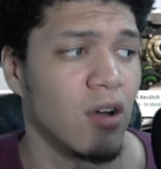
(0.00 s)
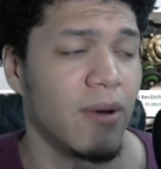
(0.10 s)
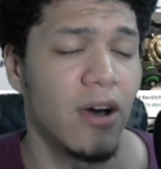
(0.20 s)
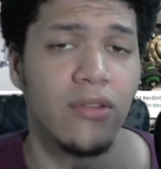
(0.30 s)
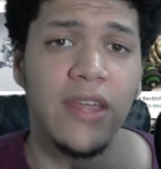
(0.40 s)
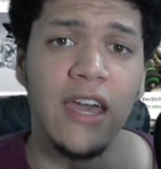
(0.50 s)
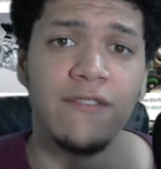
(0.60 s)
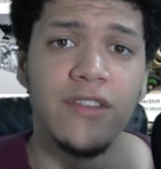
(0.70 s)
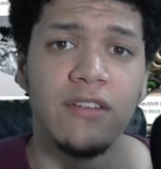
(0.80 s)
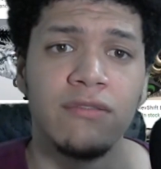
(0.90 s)
about the
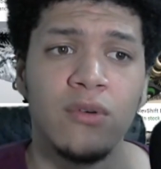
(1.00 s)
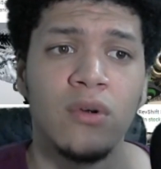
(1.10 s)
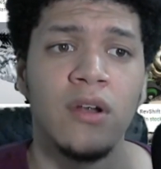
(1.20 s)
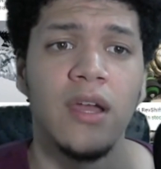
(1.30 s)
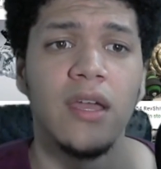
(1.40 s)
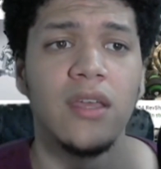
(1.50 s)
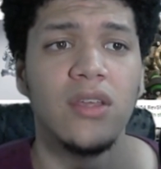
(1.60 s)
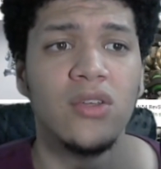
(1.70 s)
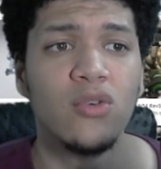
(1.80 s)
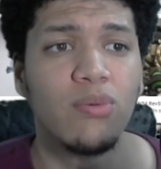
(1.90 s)
N54.
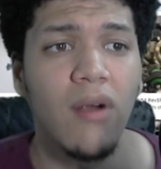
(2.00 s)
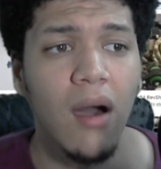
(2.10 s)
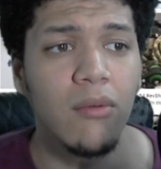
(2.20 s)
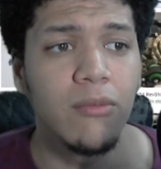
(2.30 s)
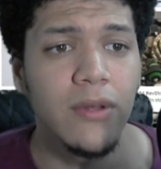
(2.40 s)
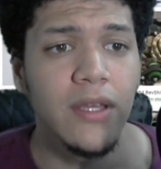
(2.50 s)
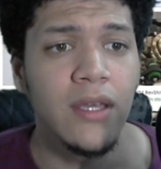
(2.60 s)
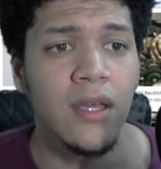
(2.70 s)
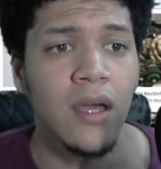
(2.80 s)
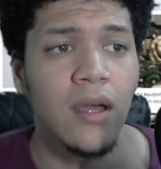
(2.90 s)
You'll
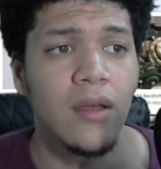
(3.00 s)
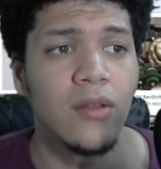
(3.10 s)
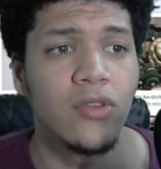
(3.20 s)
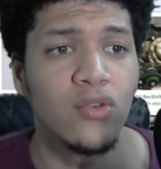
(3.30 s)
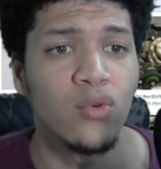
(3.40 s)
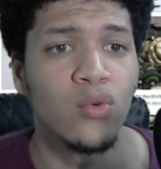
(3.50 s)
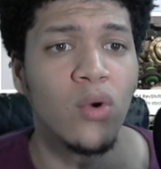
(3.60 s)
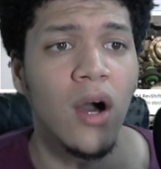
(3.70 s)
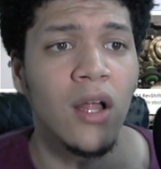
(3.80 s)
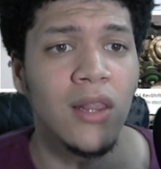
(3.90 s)
probably
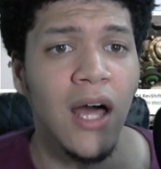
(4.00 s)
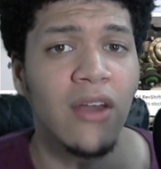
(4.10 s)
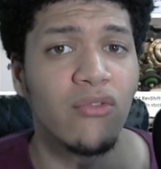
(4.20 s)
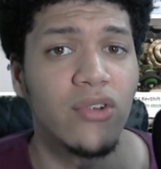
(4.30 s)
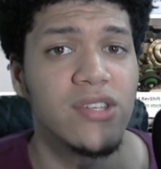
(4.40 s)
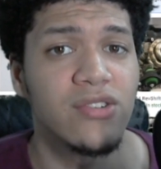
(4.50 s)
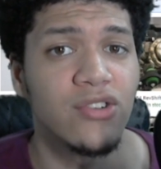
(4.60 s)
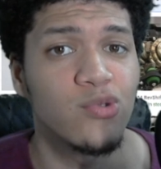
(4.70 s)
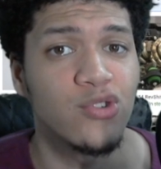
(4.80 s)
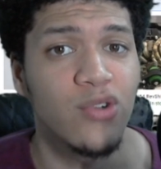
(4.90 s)
do a lot of
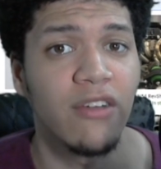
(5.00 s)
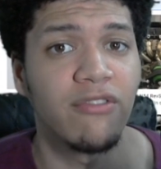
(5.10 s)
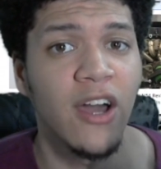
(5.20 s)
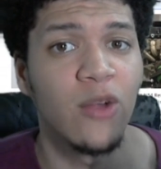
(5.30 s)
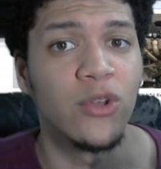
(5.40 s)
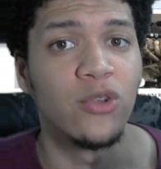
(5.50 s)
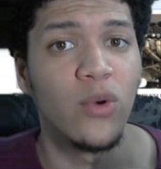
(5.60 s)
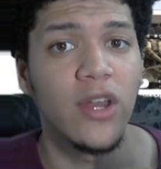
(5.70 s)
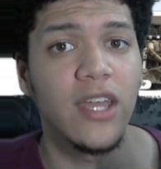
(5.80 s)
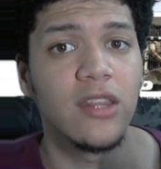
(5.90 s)
research when trying to find one. You
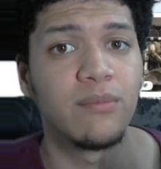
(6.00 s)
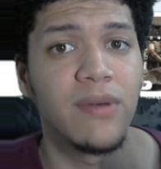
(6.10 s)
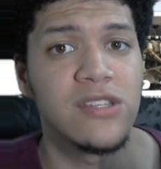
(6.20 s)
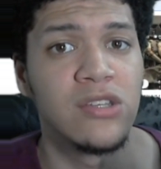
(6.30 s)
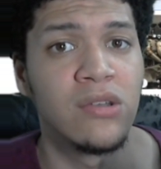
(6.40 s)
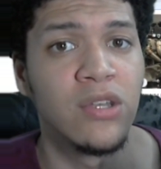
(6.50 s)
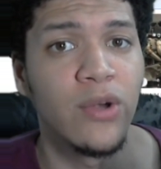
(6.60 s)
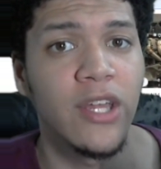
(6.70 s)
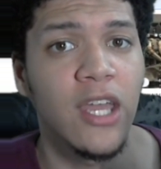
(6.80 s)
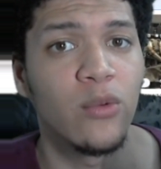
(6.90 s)
want to get the best deal. You
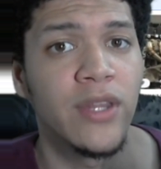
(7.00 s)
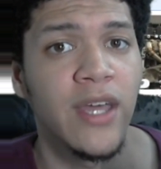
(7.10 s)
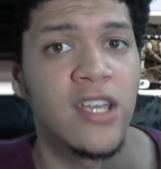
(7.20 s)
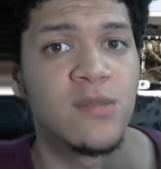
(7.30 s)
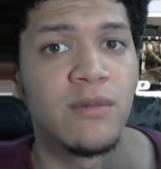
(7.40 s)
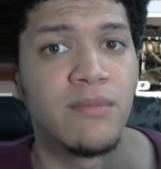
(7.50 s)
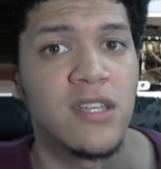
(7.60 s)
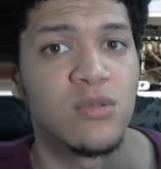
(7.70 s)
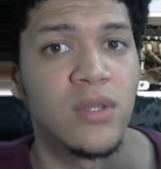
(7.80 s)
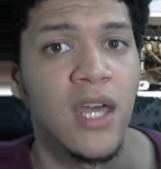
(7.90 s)
want to get one that hasn't been
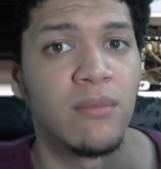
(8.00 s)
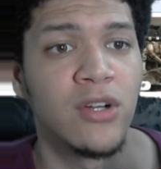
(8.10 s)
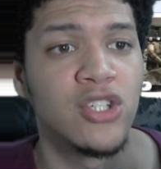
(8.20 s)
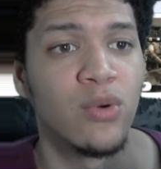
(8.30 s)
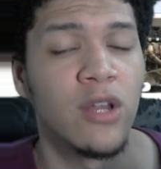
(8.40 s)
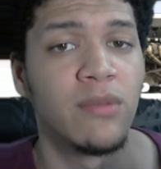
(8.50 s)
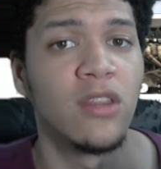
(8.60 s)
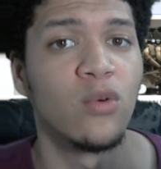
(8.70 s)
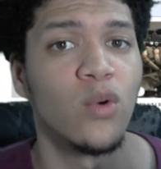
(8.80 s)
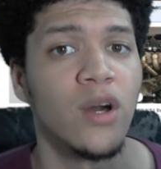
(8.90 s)
messed with that much. You want to be
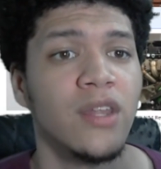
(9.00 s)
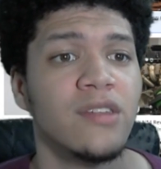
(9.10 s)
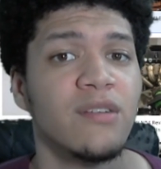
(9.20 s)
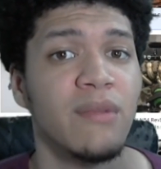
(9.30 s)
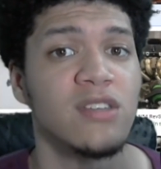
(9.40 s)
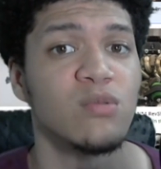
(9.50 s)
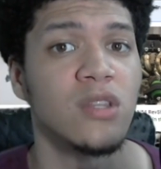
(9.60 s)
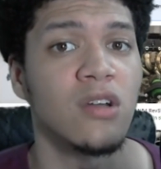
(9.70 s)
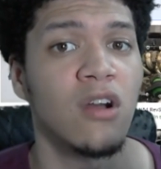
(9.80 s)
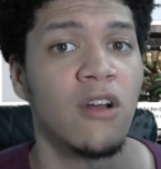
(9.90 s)
the one to mess with
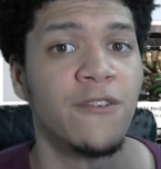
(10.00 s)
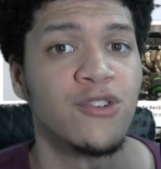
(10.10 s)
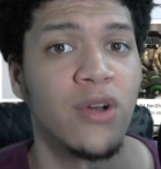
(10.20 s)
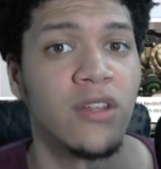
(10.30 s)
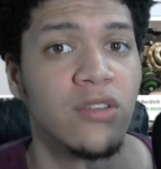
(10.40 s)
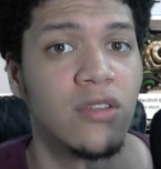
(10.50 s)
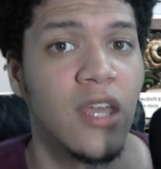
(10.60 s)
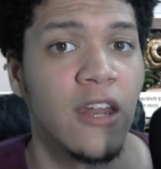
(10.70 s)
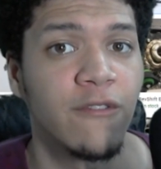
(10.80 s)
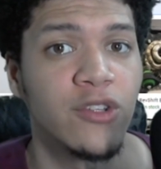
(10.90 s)
the car if you're trying to
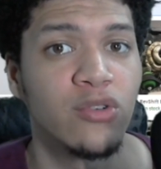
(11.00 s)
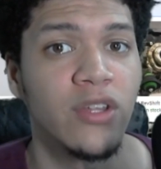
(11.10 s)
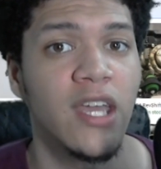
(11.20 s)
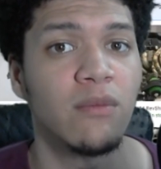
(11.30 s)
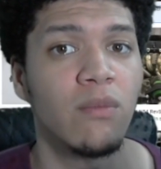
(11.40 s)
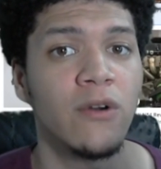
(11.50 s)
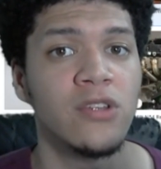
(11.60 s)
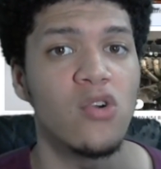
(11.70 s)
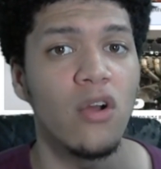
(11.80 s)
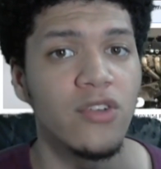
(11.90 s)
get it for tuning
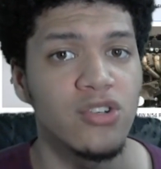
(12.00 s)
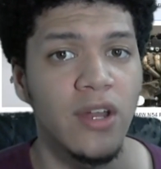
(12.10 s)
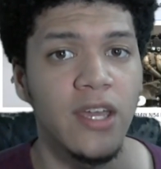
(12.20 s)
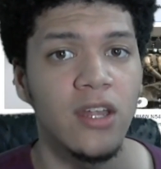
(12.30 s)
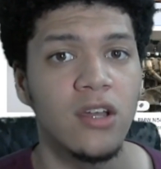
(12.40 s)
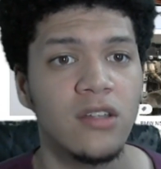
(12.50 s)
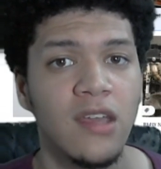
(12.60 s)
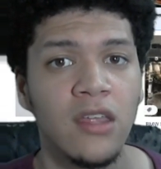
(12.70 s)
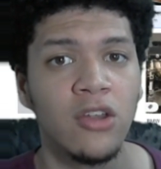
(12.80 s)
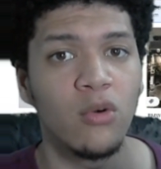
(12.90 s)
capabilities, or if you're trying to get a good
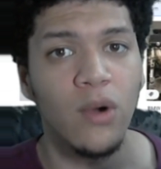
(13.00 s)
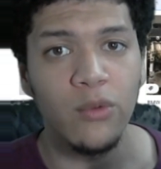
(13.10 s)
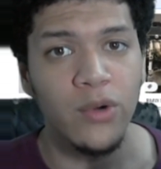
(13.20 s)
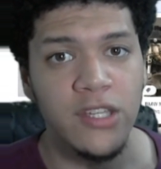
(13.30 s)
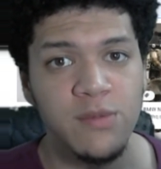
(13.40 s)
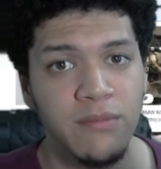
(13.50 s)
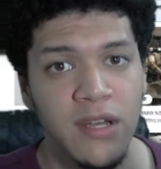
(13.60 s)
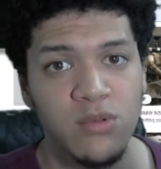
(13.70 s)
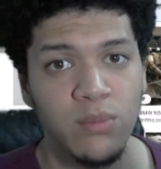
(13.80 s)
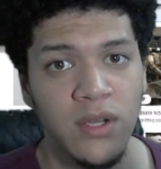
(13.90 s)
deal. You don't want one that's been
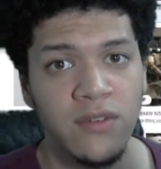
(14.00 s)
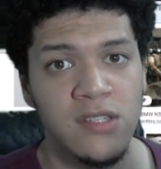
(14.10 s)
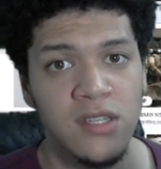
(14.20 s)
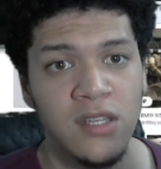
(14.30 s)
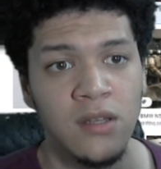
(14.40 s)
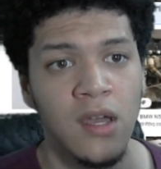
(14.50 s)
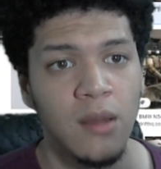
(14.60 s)
messed with previously